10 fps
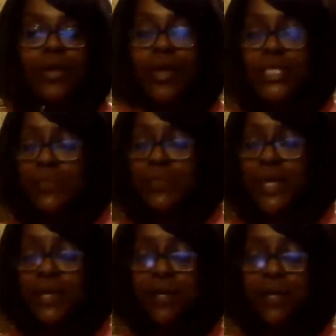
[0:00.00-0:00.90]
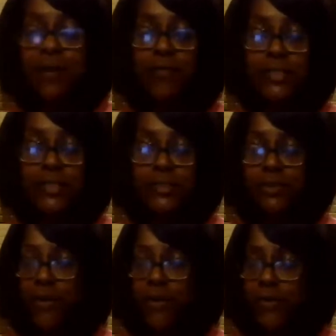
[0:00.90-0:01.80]
Speaking of
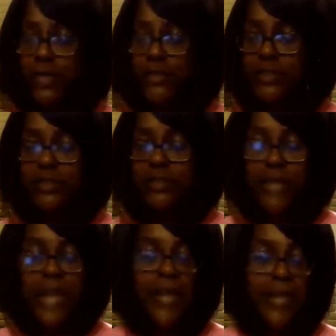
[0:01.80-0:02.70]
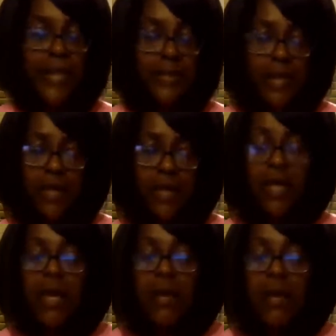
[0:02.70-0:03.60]
service, I like that.
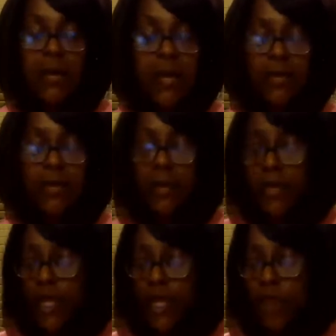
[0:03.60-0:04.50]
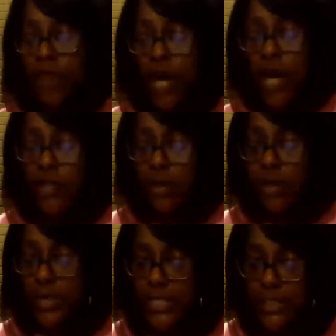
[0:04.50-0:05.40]
And if you all
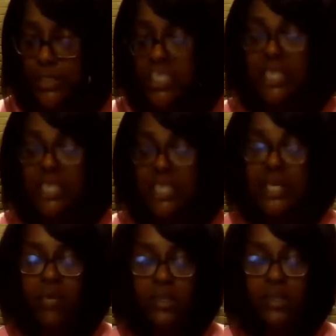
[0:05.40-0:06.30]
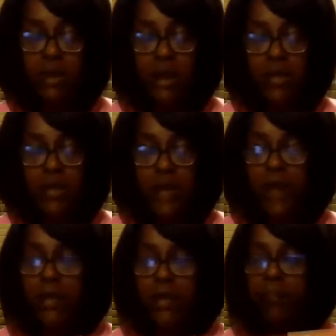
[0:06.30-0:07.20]
notice that he was talking
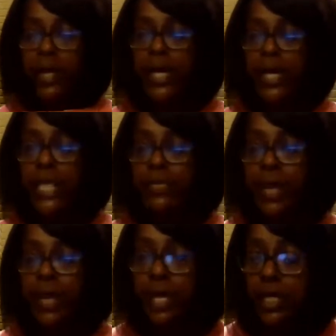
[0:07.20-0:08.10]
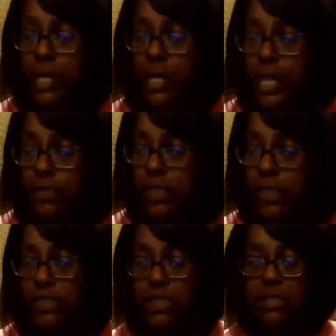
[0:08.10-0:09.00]
about him being at speaking
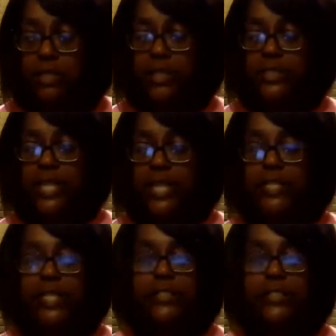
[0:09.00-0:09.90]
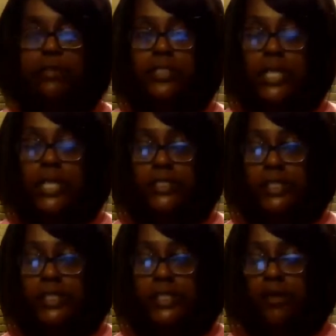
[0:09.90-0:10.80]
engagements and things like that. So Zig
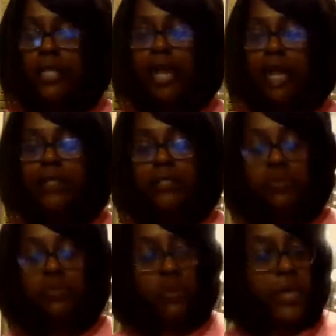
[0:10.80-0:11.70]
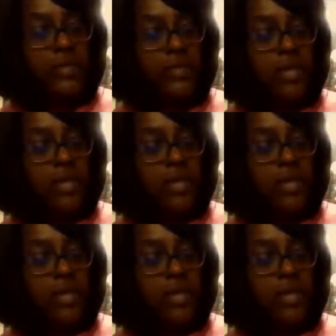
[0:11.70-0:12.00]
Ziglar, a lot of these stories